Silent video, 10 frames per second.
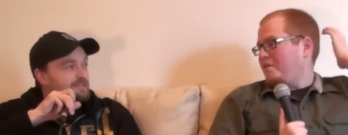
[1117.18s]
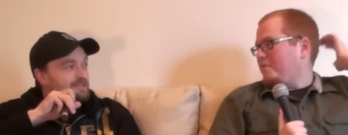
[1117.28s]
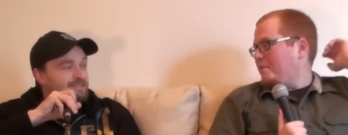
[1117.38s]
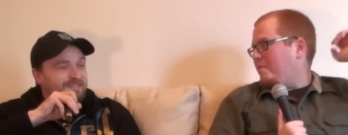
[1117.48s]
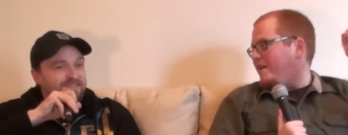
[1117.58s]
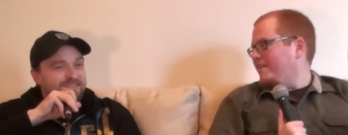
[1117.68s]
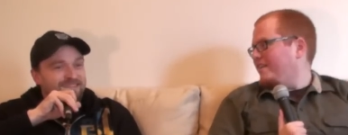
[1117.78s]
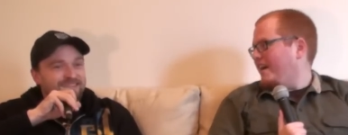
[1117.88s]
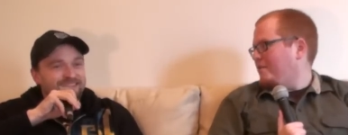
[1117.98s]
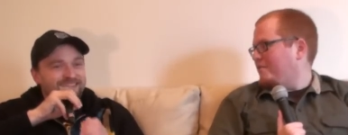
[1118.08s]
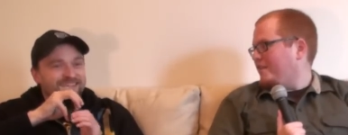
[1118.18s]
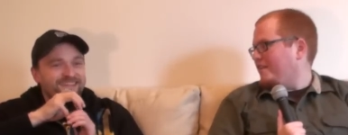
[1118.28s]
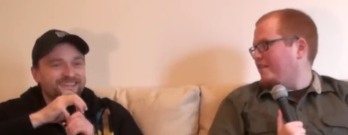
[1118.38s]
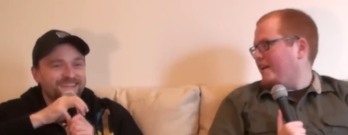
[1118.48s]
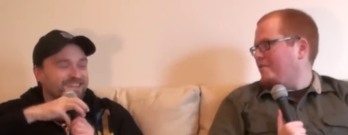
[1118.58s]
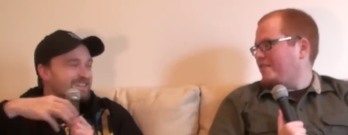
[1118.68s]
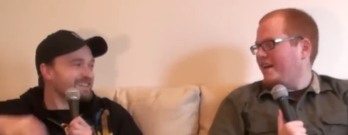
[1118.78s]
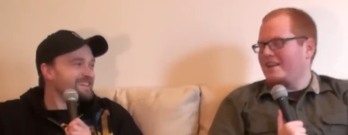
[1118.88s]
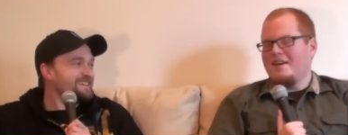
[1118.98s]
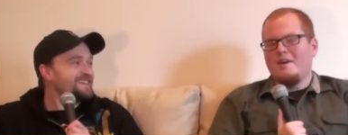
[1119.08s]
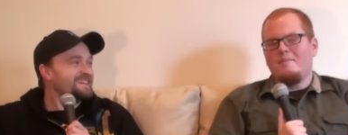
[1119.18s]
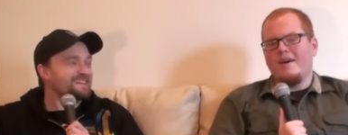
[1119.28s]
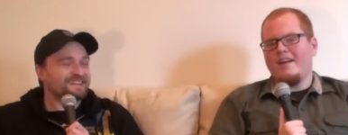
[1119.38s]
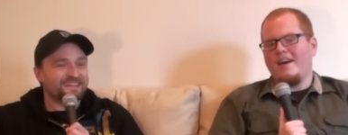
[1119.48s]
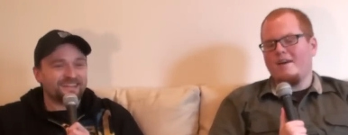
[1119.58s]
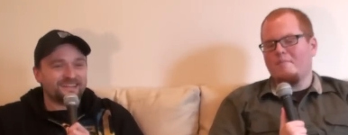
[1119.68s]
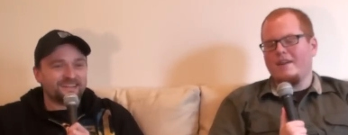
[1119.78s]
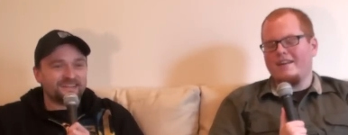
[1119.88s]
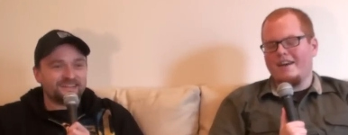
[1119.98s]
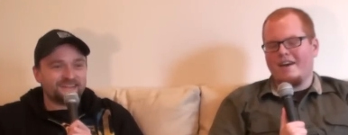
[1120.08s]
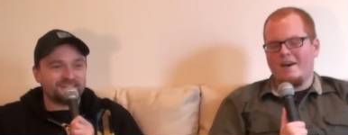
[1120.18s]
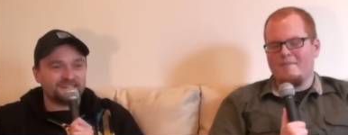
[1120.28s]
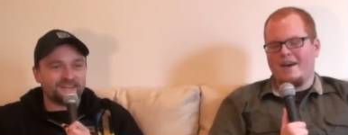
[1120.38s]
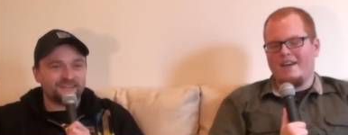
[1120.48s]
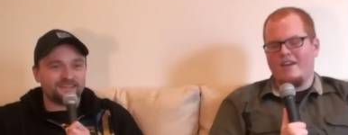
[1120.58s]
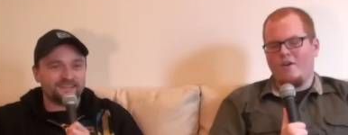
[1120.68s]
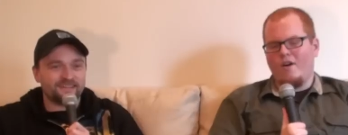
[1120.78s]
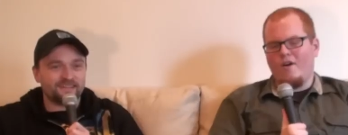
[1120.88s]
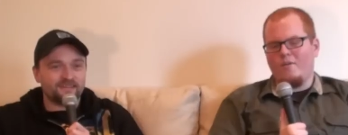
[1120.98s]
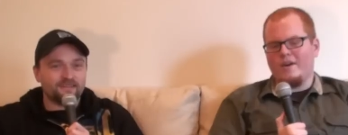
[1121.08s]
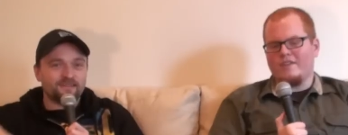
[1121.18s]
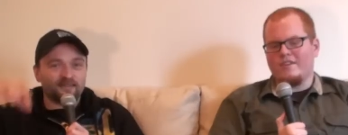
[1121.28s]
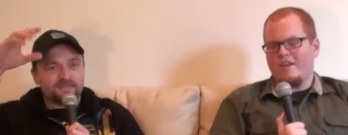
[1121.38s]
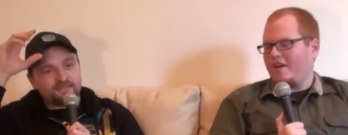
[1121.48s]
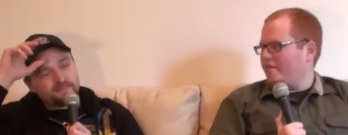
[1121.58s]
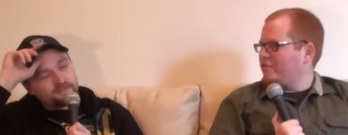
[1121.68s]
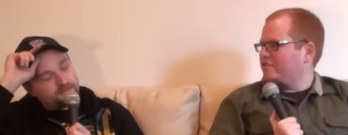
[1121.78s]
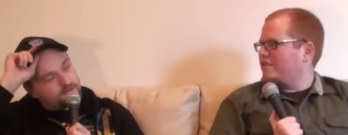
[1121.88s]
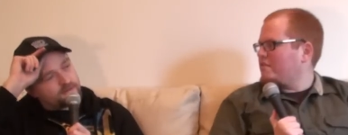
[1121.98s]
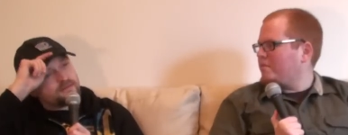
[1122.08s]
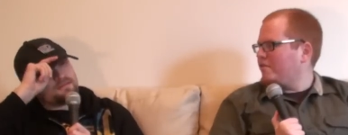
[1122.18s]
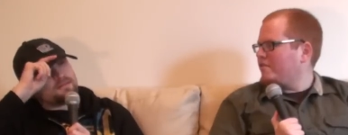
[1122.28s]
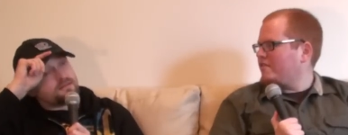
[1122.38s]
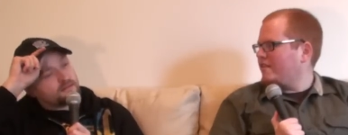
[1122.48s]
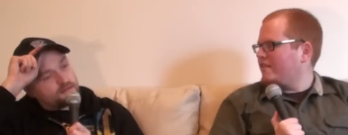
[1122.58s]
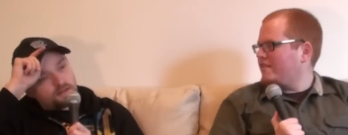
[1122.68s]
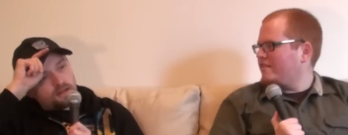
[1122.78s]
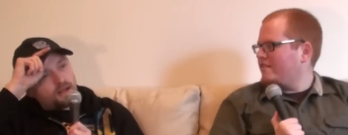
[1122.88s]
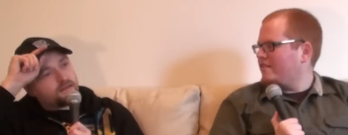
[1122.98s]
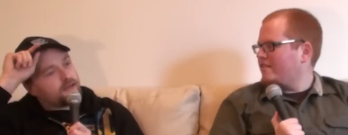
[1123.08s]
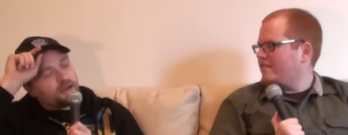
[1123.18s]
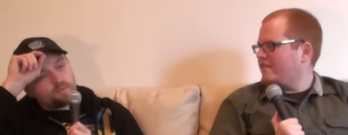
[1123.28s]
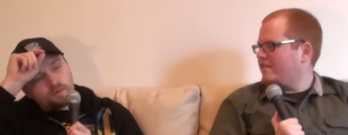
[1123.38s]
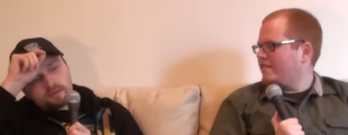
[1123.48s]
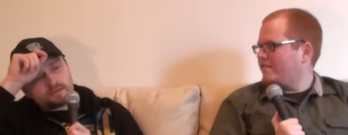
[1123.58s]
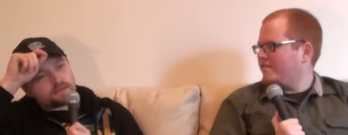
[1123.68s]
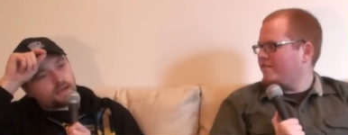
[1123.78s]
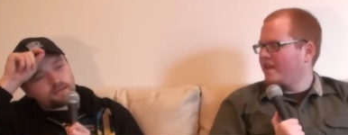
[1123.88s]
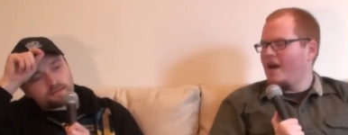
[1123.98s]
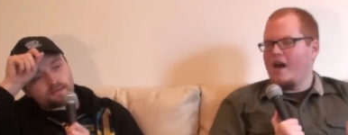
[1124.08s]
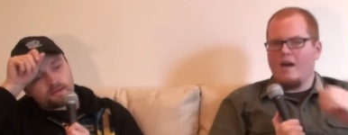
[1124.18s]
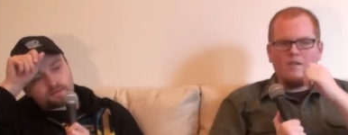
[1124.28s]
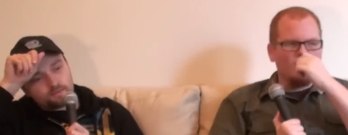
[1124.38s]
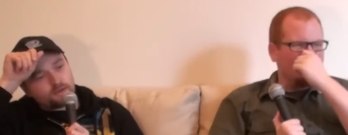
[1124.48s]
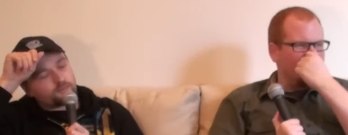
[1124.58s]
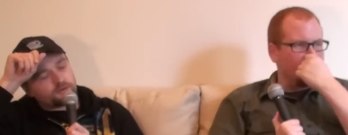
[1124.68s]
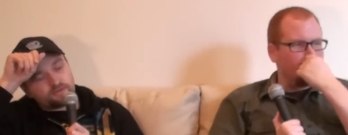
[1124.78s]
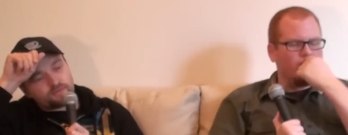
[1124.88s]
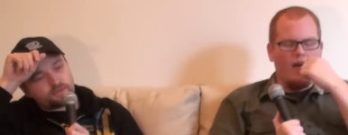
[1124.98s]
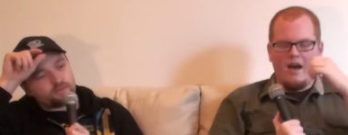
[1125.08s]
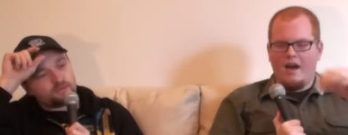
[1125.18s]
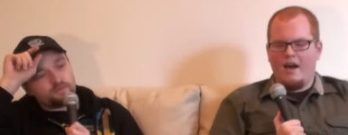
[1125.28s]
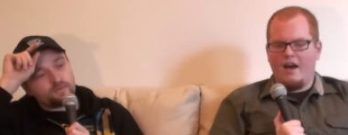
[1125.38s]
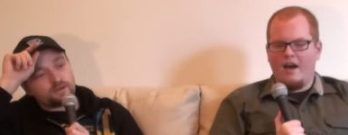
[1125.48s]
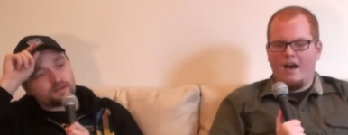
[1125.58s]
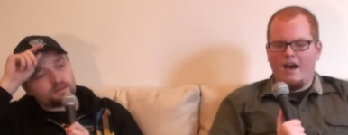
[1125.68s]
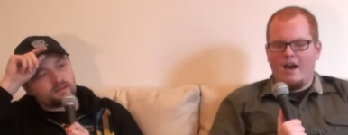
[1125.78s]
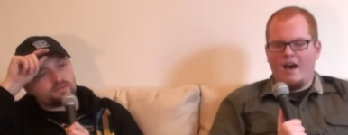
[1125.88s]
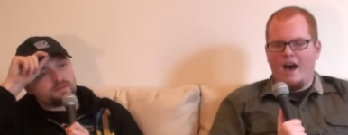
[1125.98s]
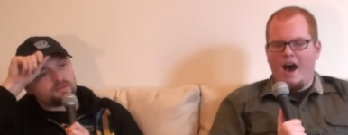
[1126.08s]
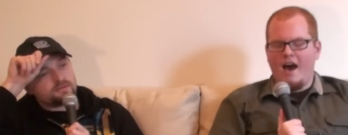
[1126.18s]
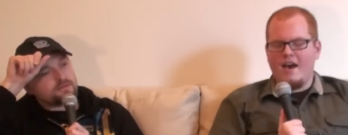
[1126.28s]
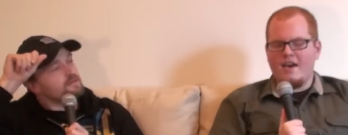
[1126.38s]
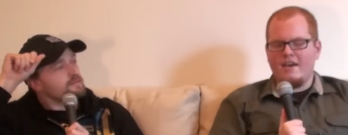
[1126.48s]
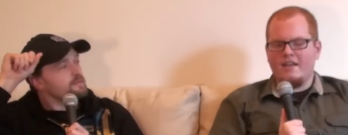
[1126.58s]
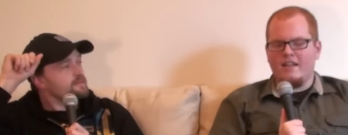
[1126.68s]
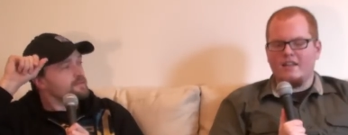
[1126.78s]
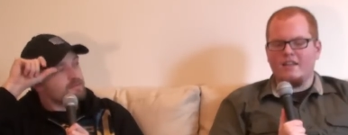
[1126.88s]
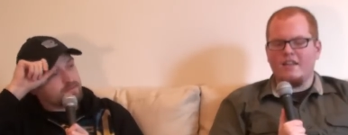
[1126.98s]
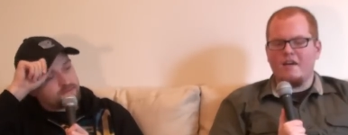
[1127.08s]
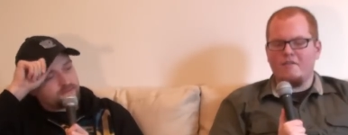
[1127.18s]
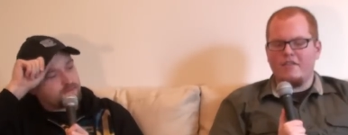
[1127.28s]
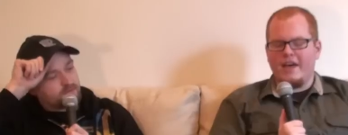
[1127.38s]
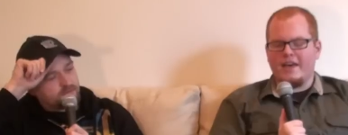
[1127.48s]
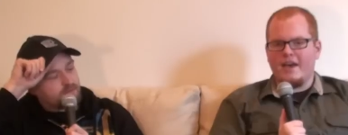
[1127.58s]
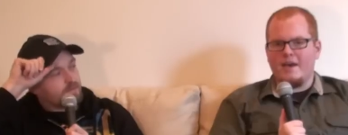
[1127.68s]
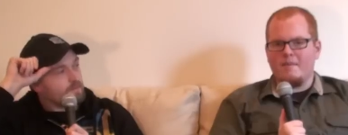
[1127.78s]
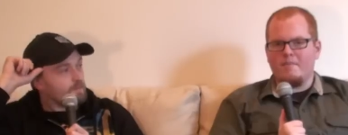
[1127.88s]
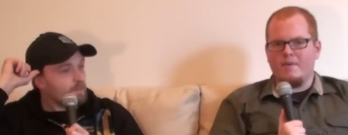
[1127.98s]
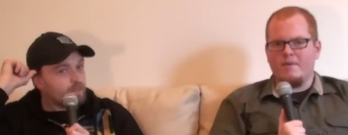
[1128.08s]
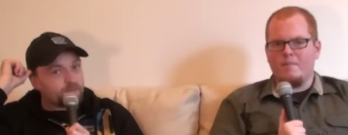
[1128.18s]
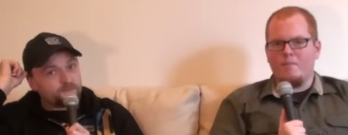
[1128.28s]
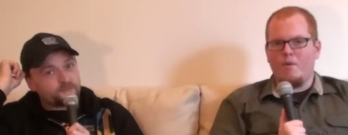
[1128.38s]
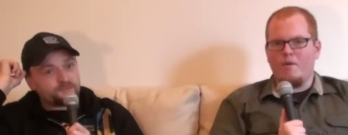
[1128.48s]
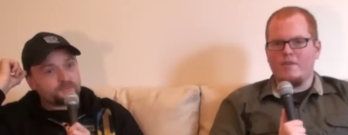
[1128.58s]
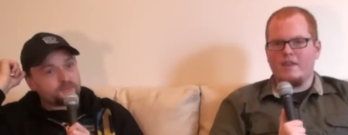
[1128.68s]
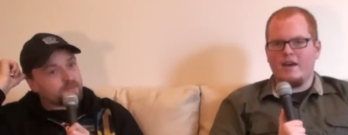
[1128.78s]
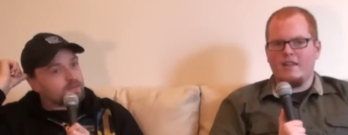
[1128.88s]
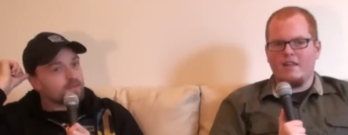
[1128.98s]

Speaker 1: that would have been better. I would have done gone with that. But uh, Monday Night Combat, uh, which I don't have you discussed previously on there.
Speaker 2: Not much. I talked about briefly, but you fucking love it.
Speaker 1: I love that game more than I